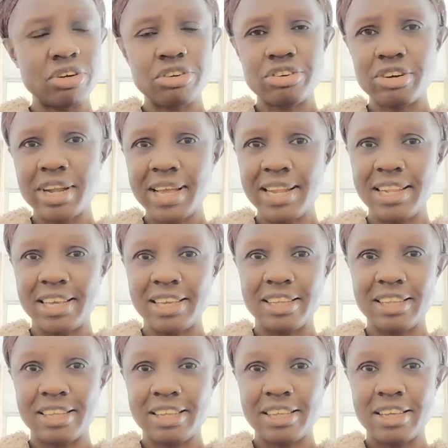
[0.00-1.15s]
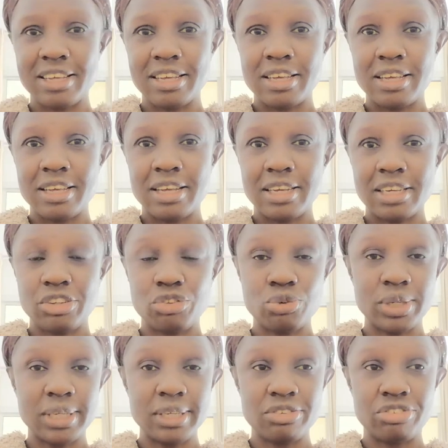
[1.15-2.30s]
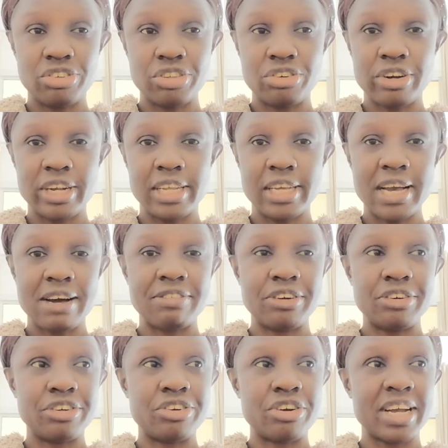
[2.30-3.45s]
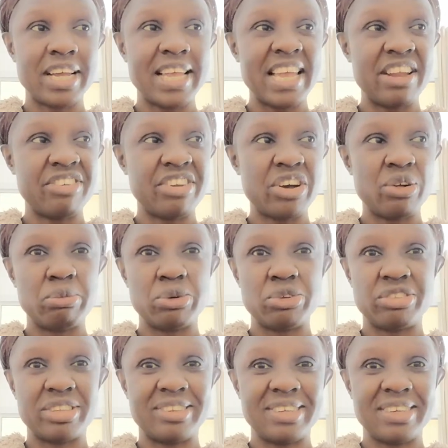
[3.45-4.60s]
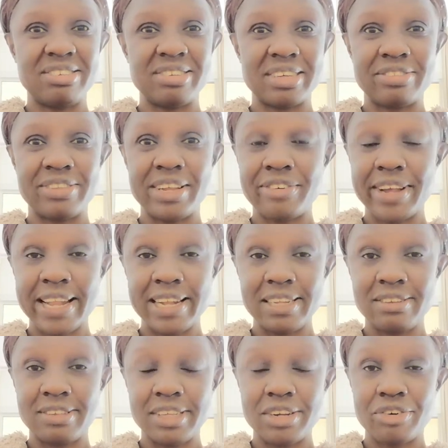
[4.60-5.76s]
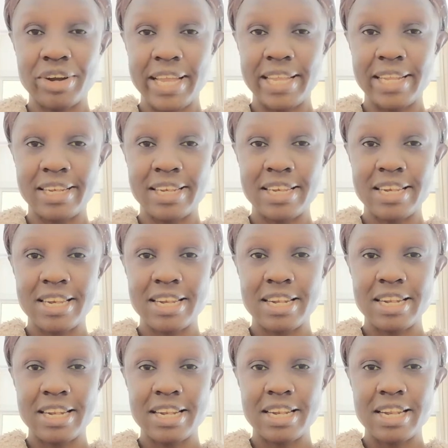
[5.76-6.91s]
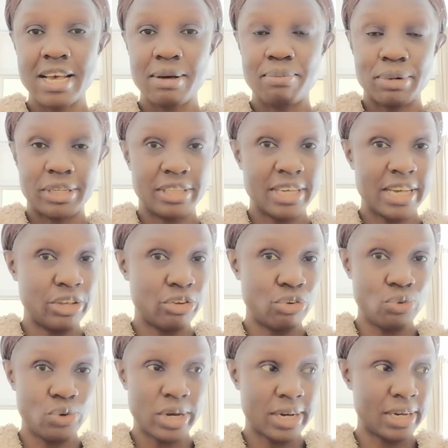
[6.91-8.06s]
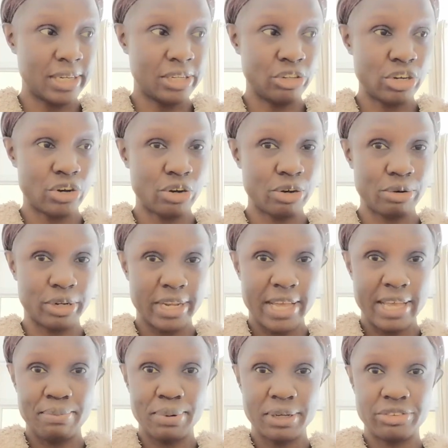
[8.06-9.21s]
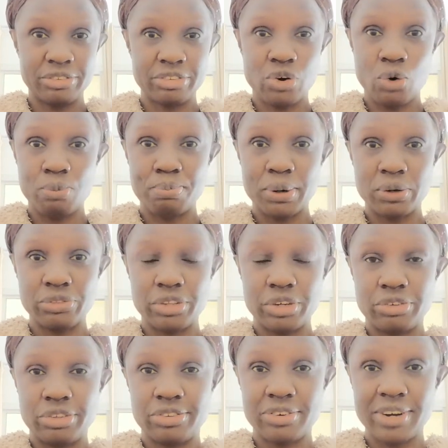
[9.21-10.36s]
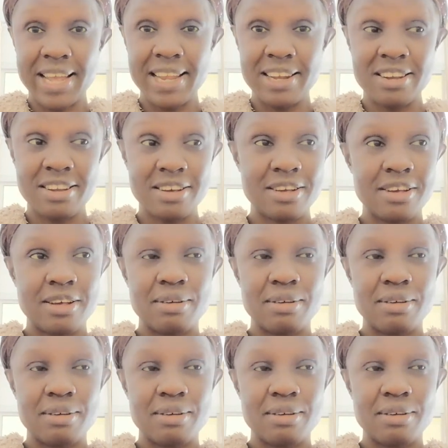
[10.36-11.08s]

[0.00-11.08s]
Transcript: not raining. Kitui is generally a very dry area, almost a desert. They rarely see rain. But here you look in your neighbor's compound, there is rain,